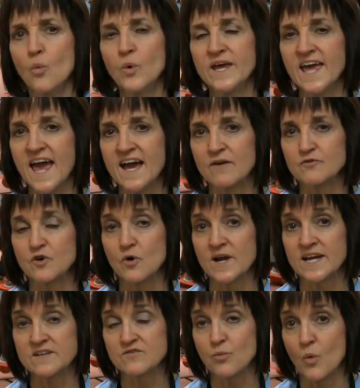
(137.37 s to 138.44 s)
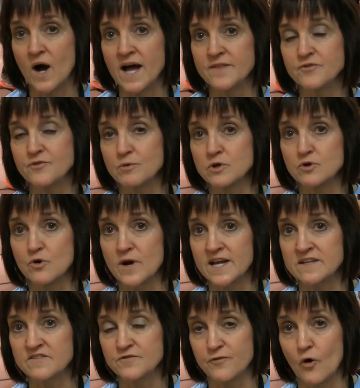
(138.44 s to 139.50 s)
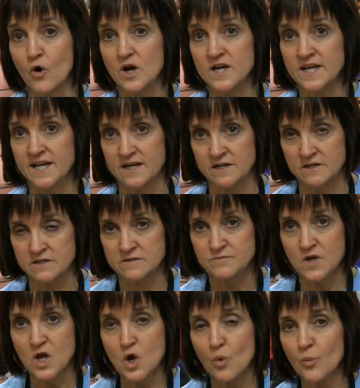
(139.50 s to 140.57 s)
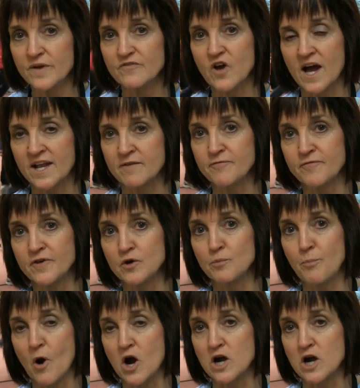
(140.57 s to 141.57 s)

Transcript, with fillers: We have grades one through grades four here. We've got a few